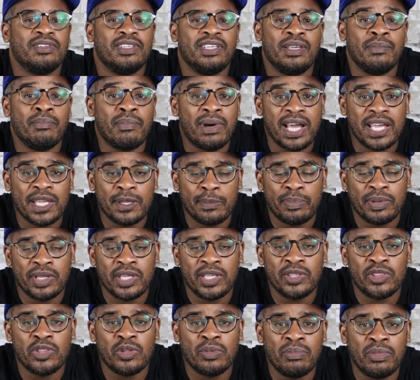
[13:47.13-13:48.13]
In my
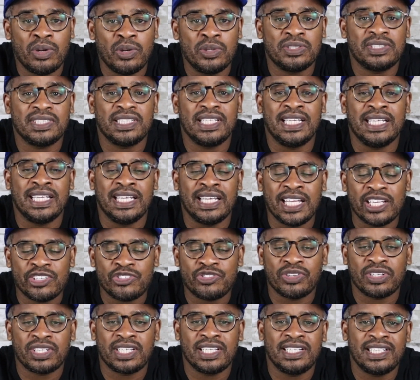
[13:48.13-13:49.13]
opinion, the most
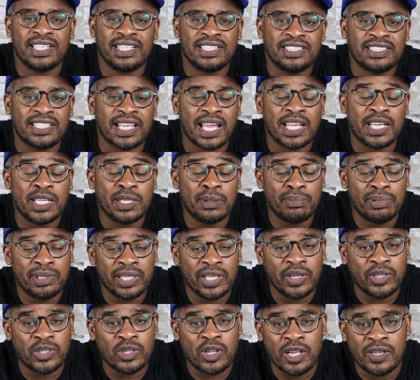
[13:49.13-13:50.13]
electric and exciting
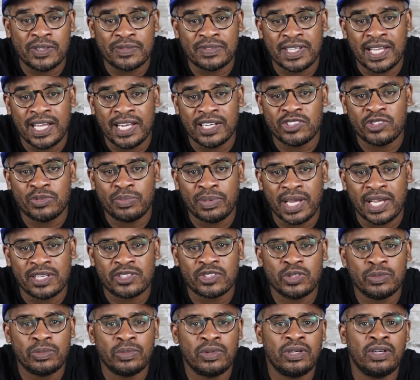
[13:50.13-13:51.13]
player in all of college
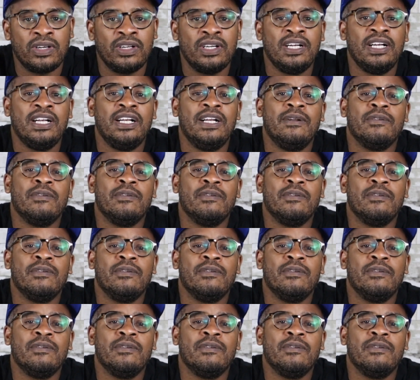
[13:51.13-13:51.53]
basketball.